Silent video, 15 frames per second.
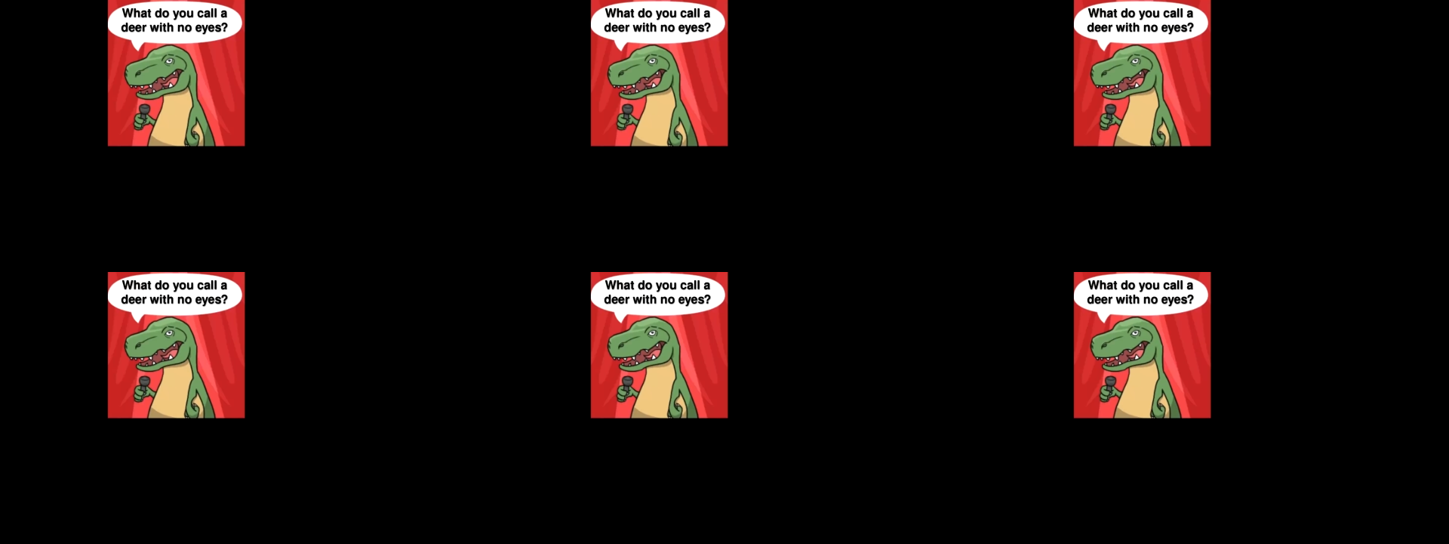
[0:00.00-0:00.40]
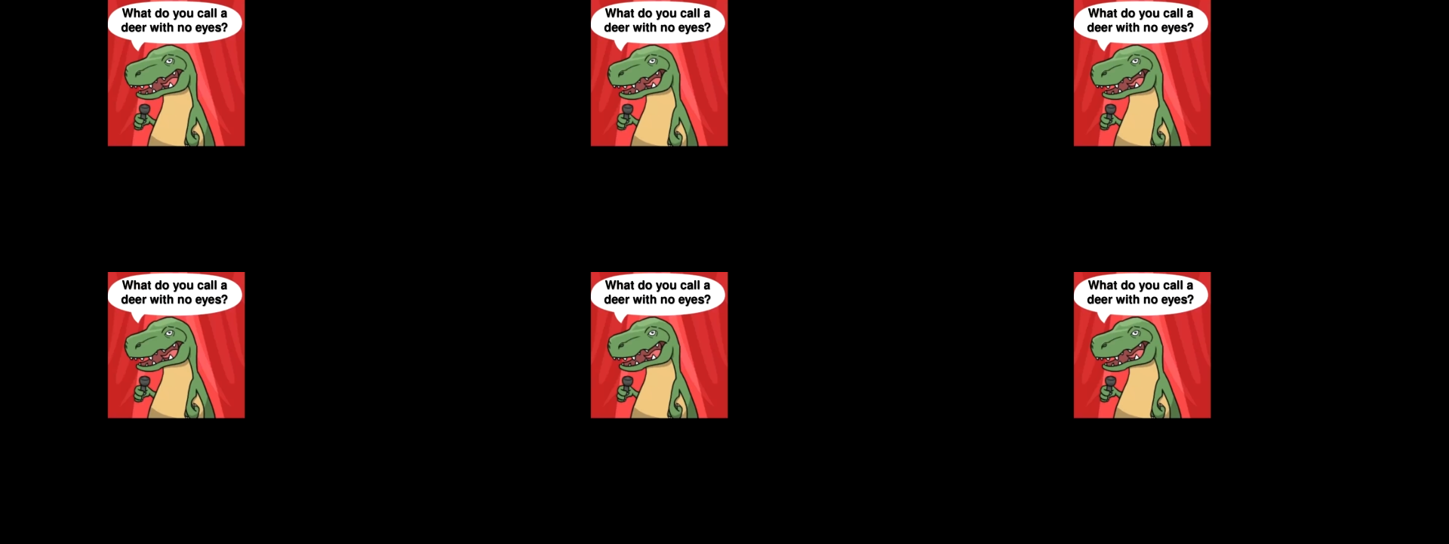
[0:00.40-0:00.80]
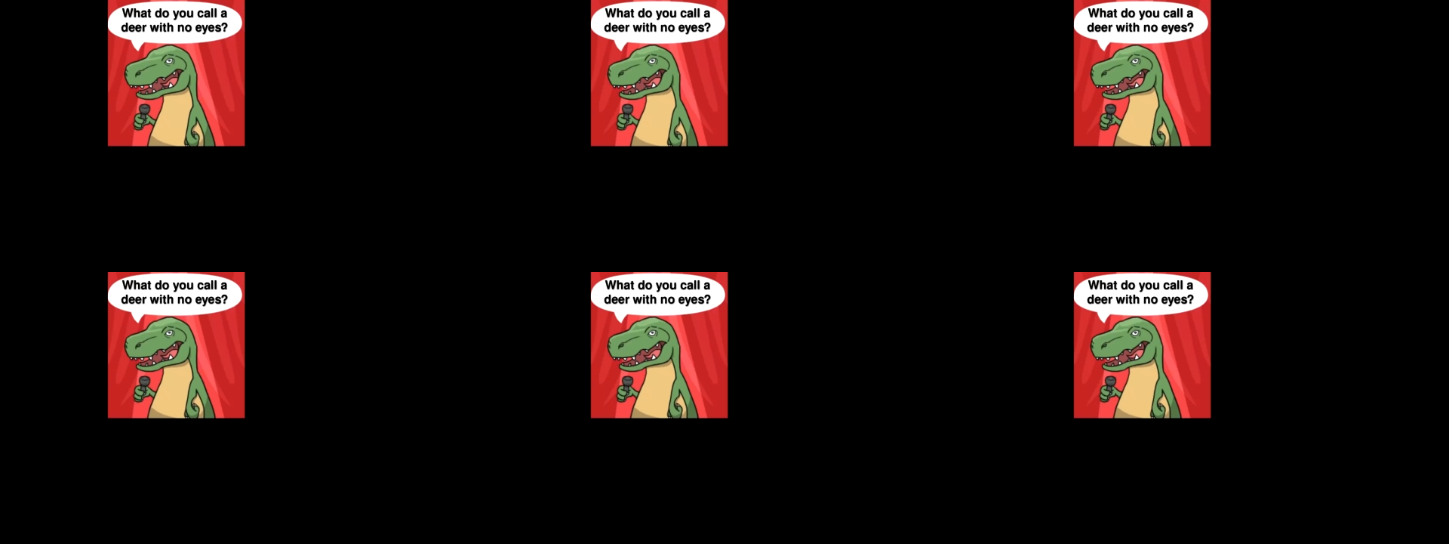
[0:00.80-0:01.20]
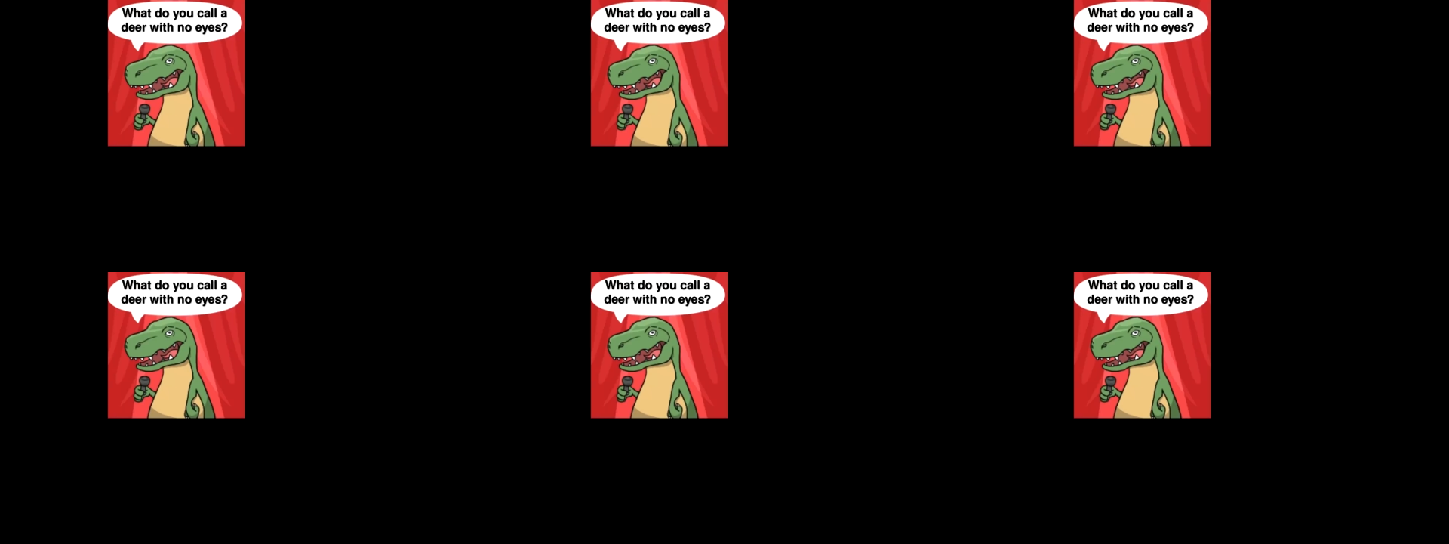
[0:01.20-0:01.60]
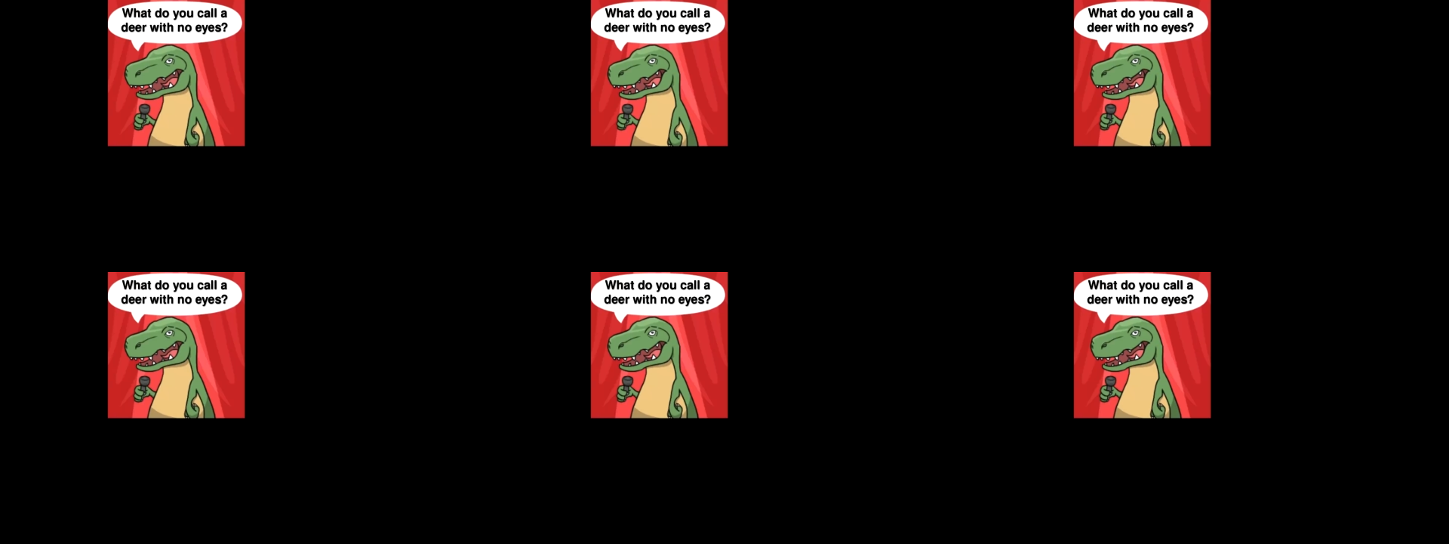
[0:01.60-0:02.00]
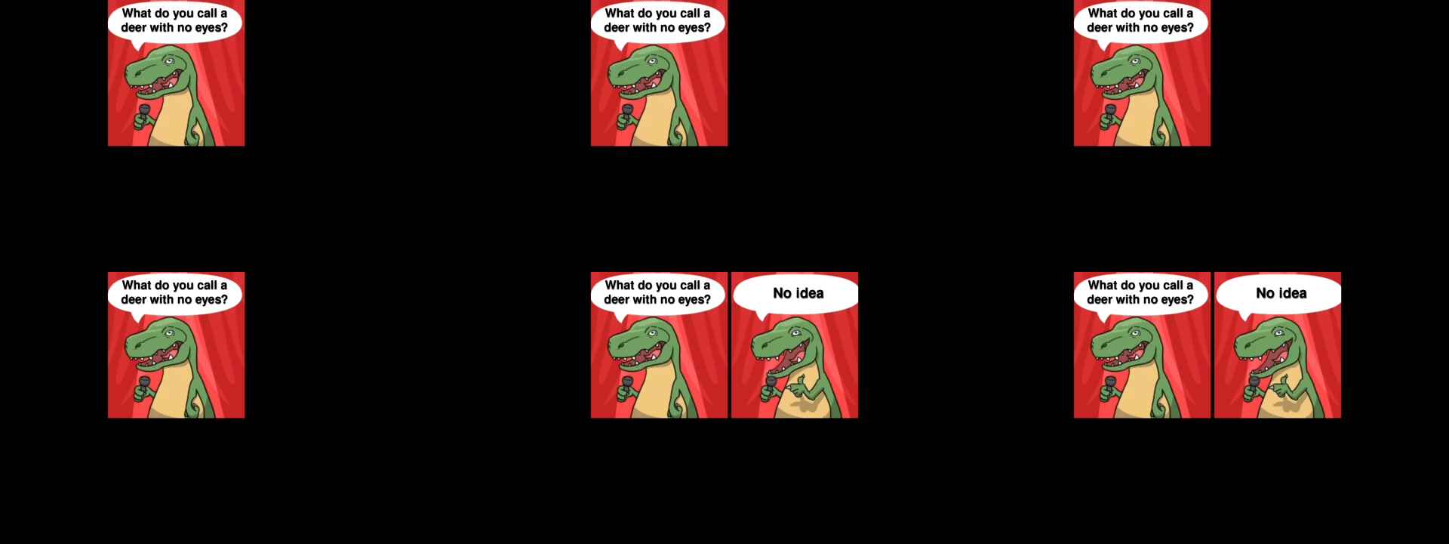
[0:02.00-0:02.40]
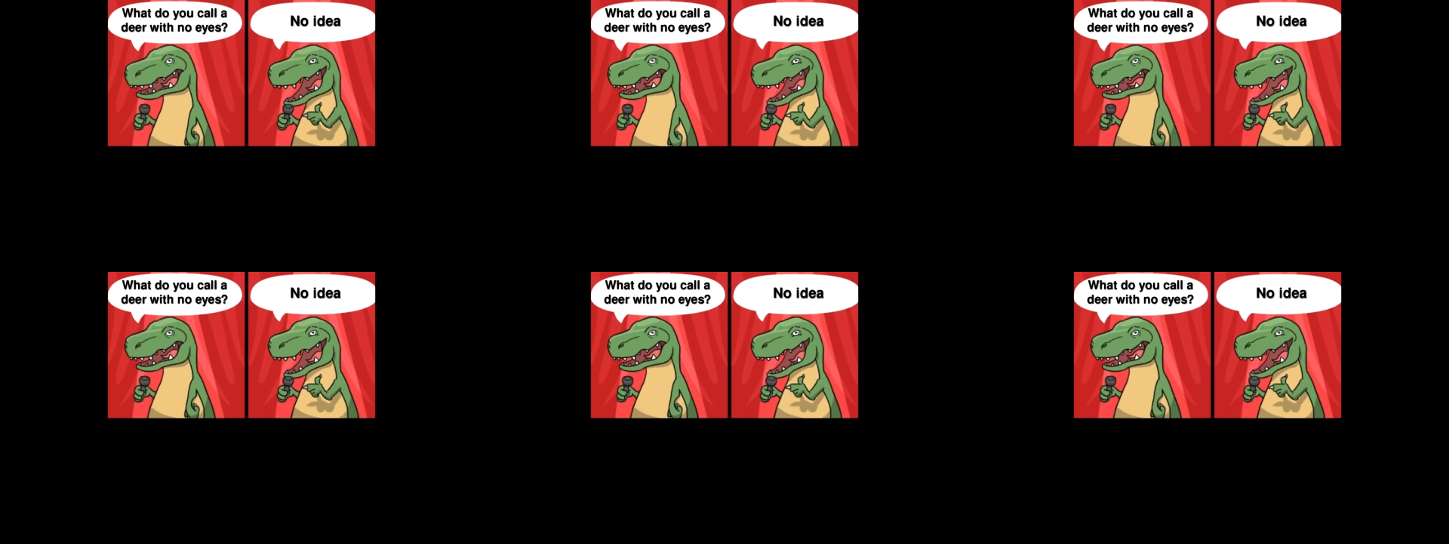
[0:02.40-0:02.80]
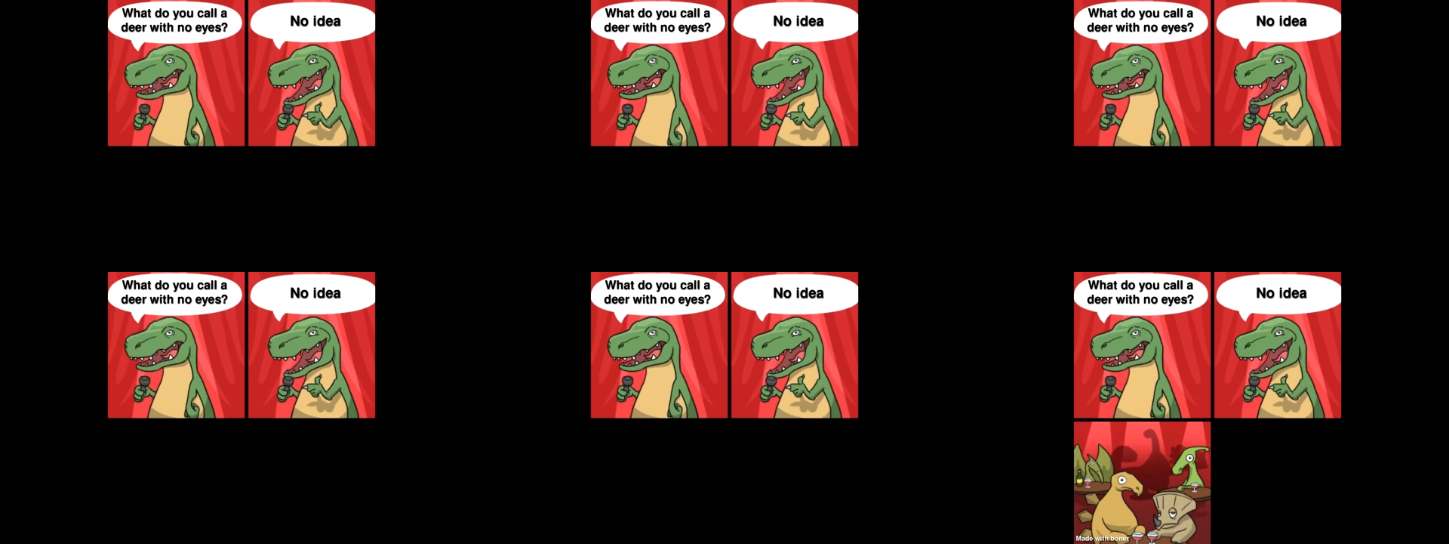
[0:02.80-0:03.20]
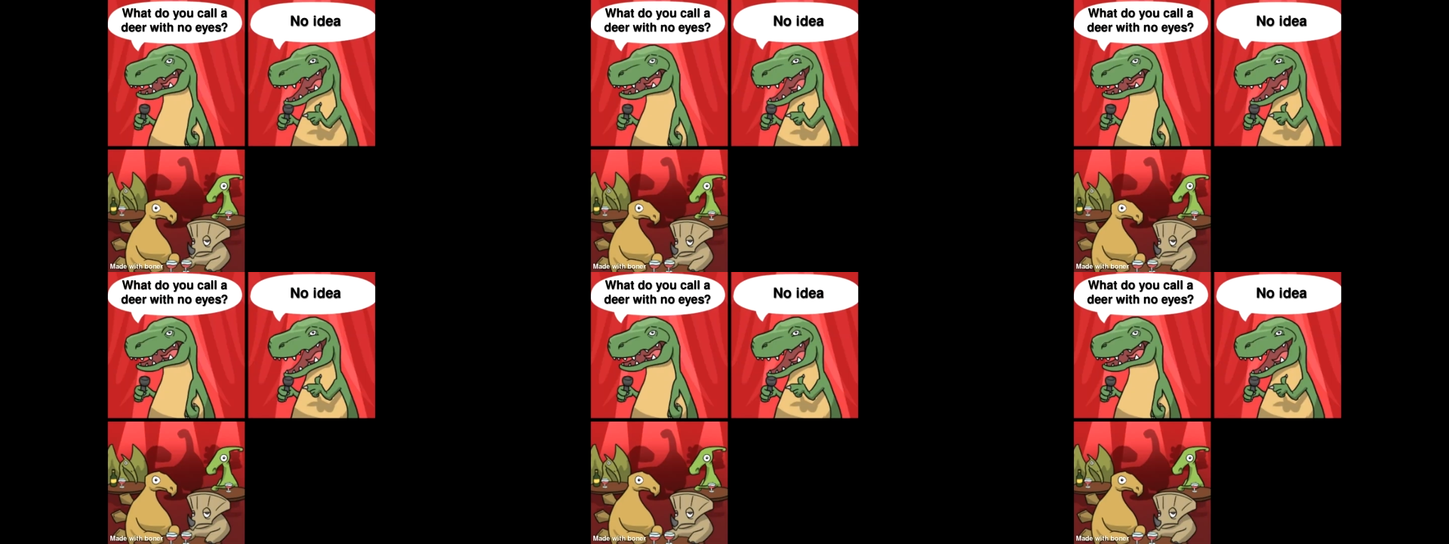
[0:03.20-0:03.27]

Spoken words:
Nobody's mouth can be seen.